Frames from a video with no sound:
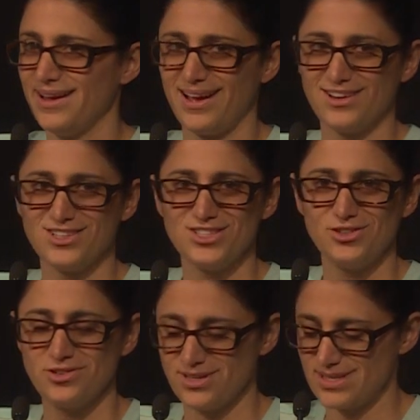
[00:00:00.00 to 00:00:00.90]
like I
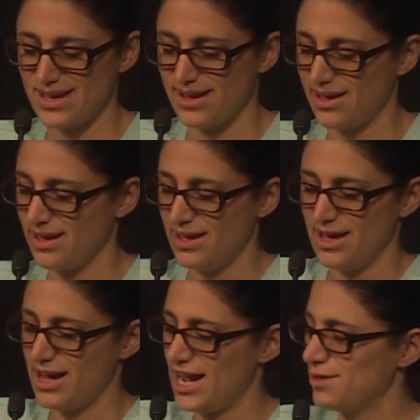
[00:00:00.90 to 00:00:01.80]
continue to say,
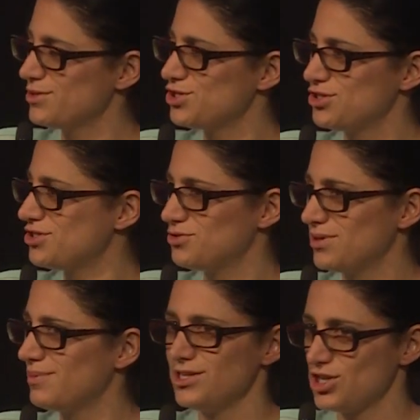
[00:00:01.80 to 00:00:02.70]
I was just
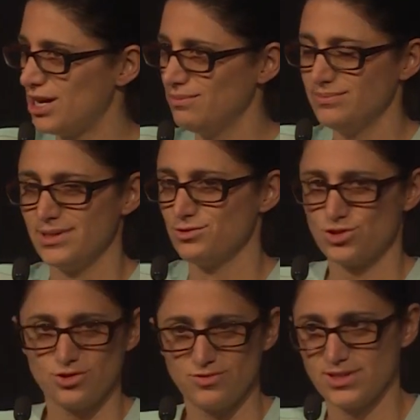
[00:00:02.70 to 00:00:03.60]
doing my job, and
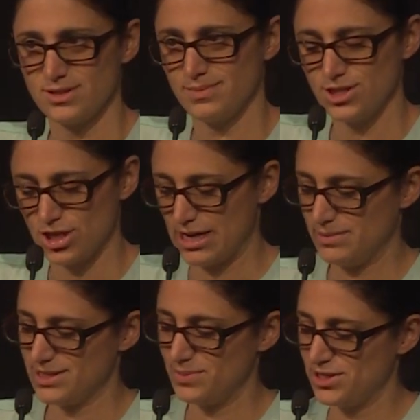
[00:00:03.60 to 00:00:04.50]
this is my
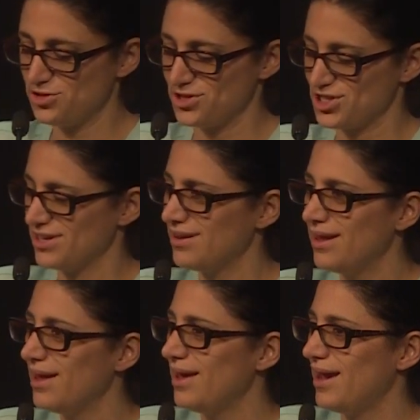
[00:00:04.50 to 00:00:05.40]
job as a pediatrician,
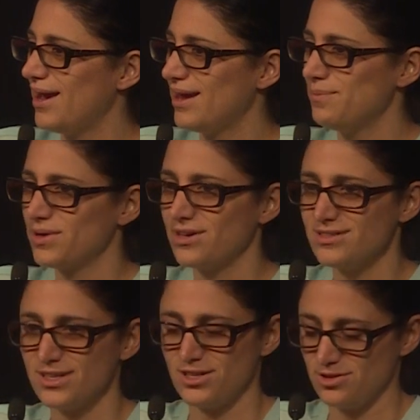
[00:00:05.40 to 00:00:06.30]
and I'm
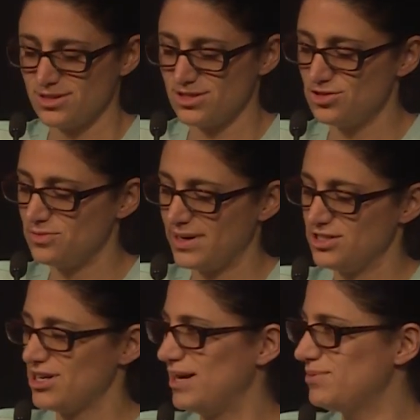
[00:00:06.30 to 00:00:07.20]
continuing to do my
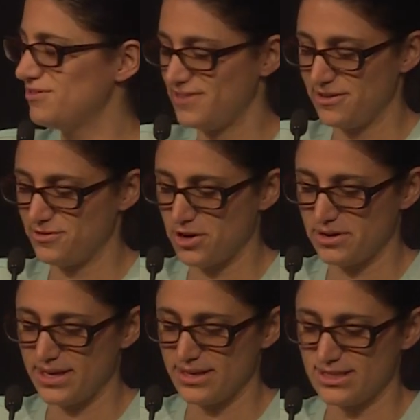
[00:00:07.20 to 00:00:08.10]
job to fight for our
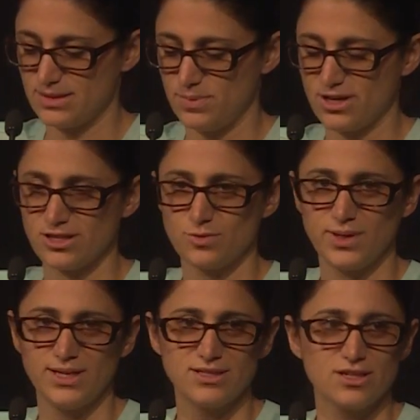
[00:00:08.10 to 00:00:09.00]
kids because
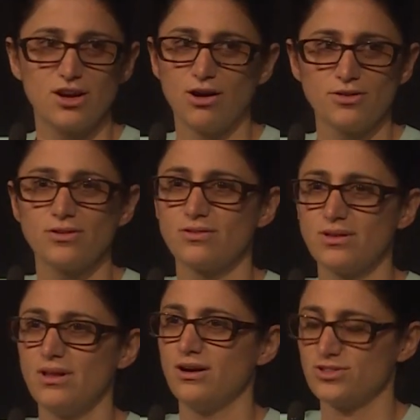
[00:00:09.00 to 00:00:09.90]
we need to garner
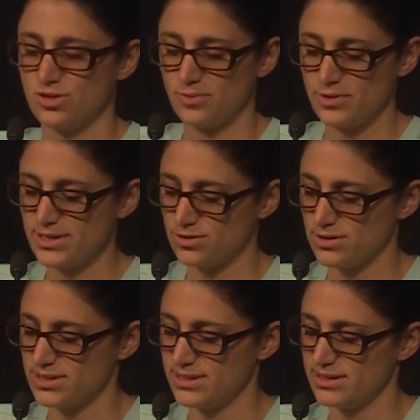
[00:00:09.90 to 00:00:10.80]
the long-term
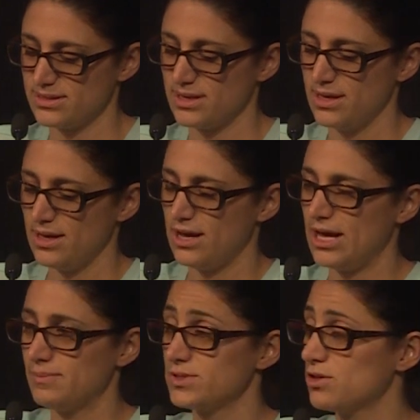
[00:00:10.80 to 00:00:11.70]
resources
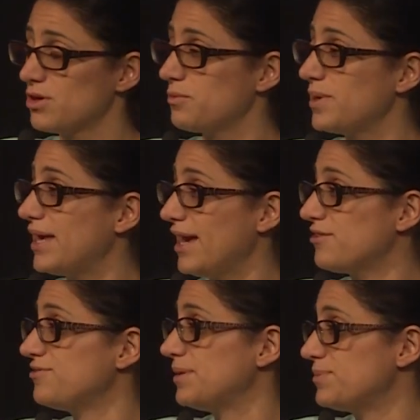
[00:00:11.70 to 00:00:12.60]
so that we
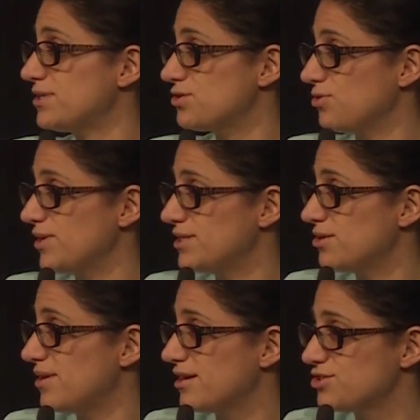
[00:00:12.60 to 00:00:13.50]
can flip the story,
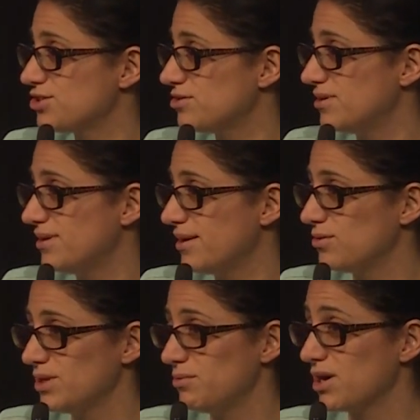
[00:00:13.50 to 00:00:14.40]
so that our children not
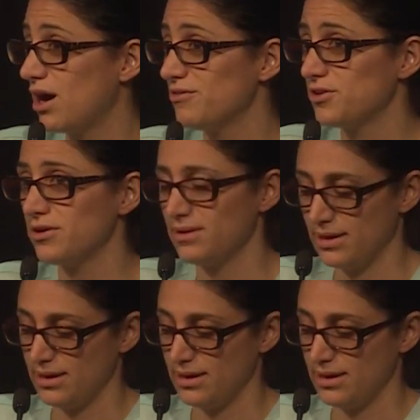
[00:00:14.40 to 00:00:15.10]
only recover,